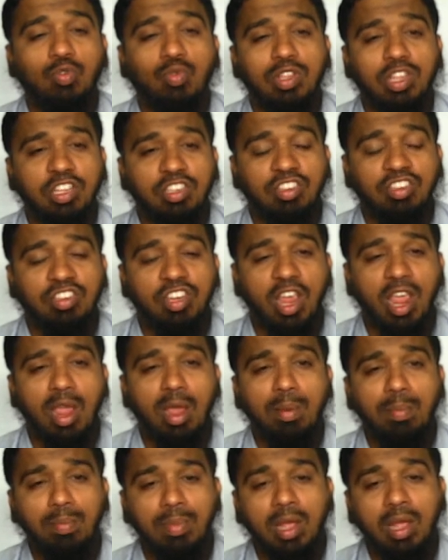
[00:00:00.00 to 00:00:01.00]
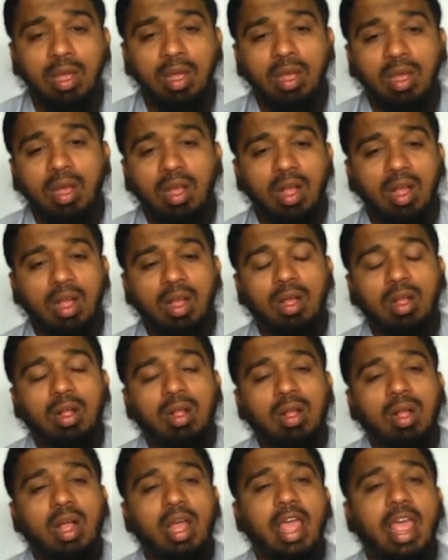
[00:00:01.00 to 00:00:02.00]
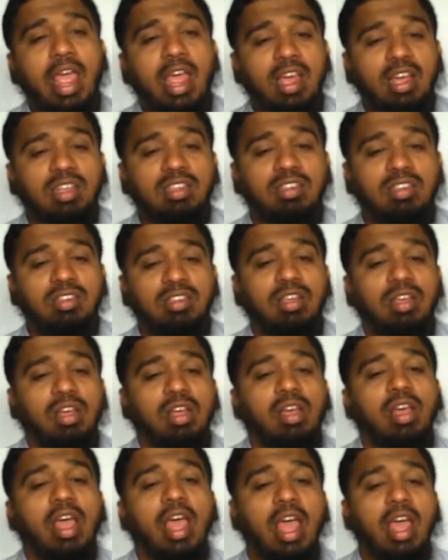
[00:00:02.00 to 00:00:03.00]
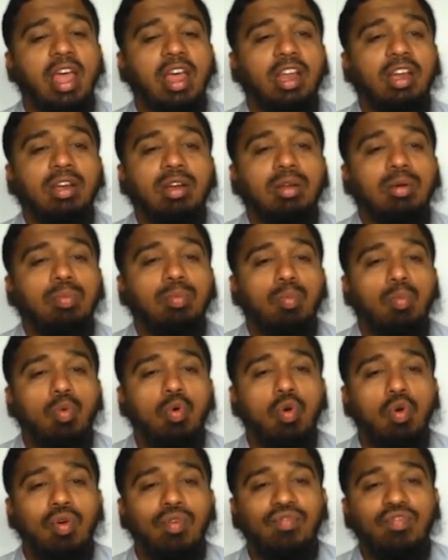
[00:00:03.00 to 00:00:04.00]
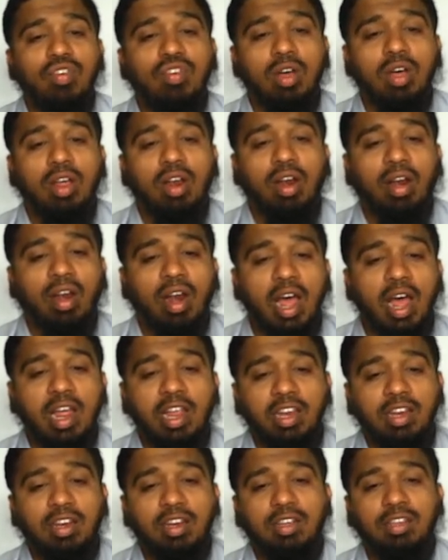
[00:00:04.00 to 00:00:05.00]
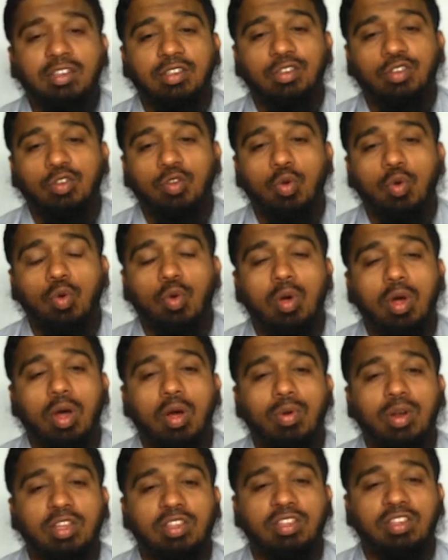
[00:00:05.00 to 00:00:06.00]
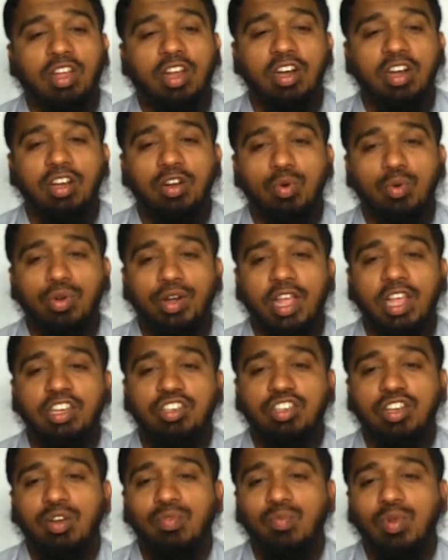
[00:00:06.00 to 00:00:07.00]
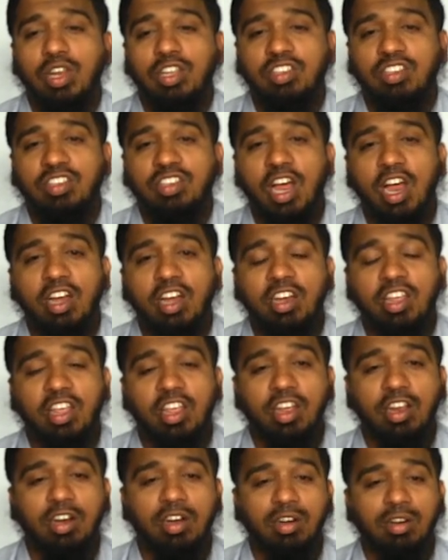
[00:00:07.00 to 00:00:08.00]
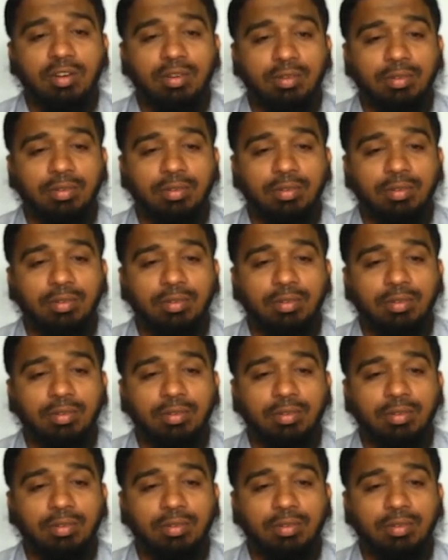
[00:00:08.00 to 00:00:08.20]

with the same x and move right. So, our third rotation will start here.